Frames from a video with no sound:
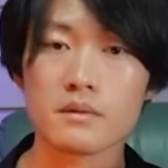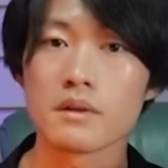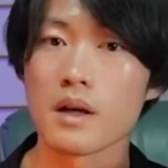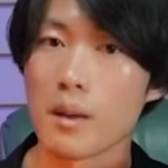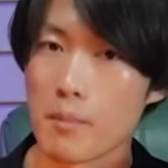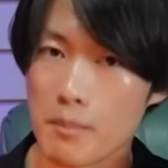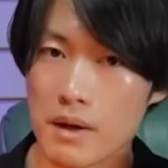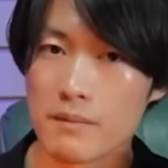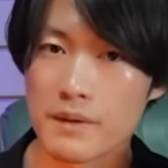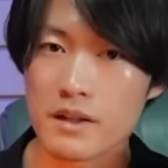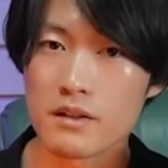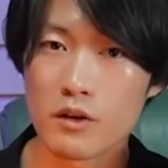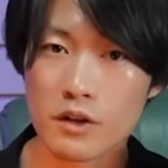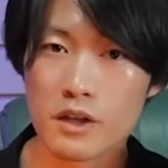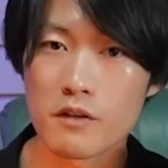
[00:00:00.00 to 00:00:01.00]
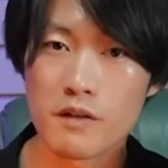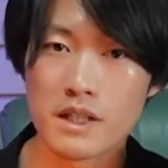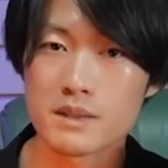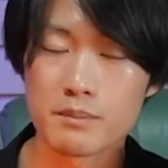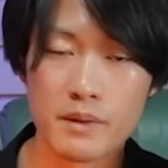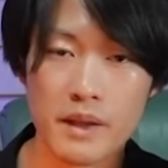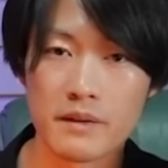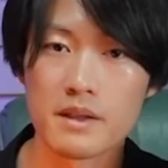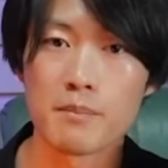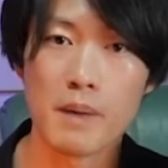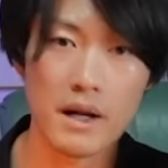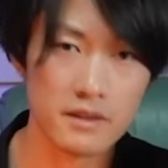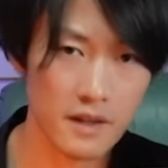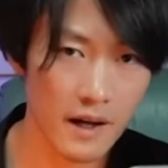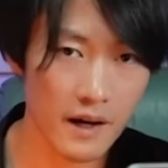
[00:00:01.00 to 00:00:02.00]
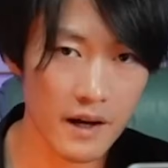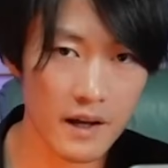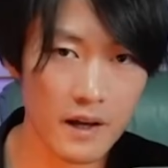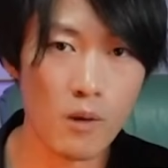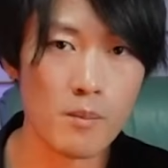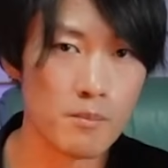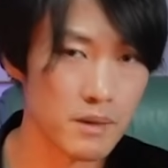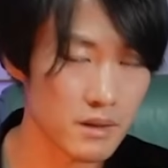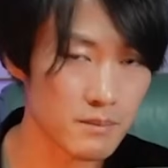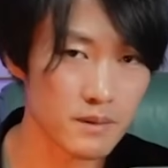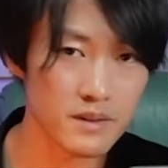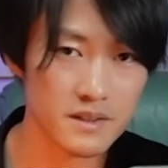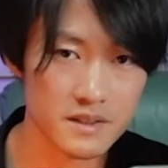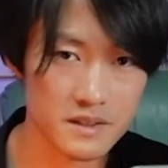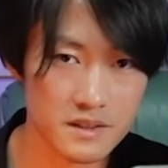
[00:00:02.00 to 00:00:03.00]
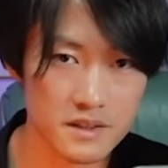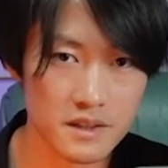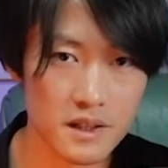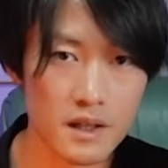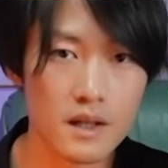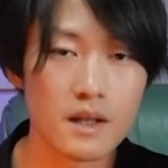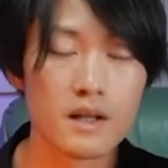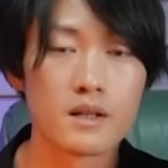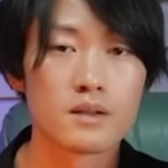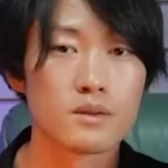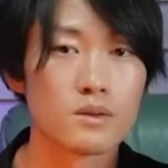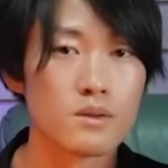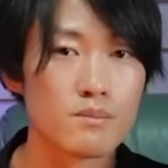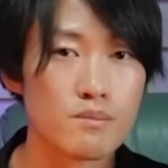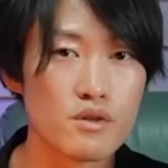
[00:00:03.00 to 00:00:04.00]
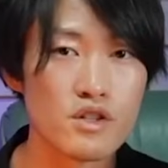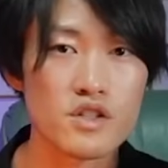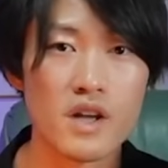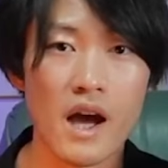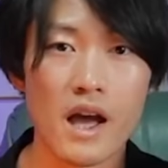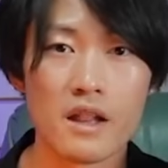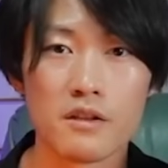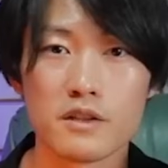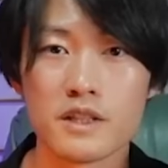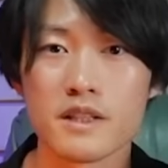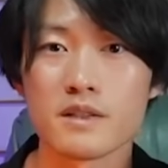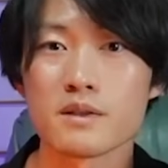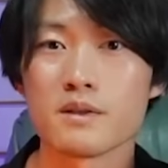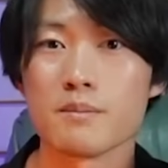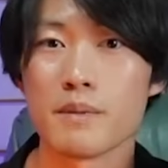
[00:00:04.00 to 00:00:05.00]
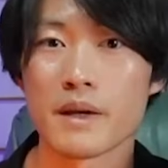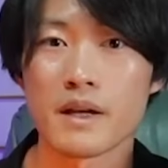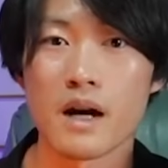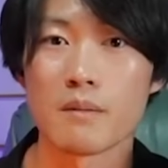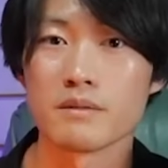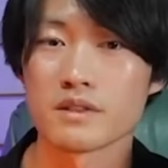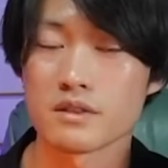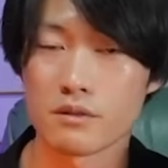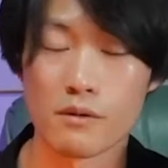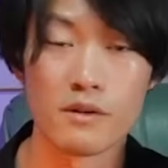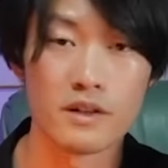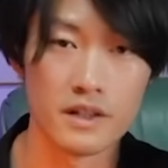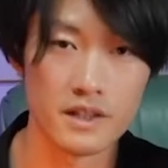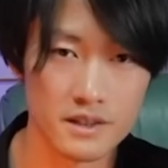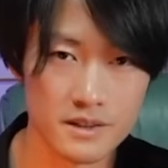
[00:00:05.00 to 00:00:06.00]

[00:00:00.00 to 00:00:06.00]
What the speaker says: Maybe Loki was playing the bad guy on purpose, to push Halfdan to become stronger.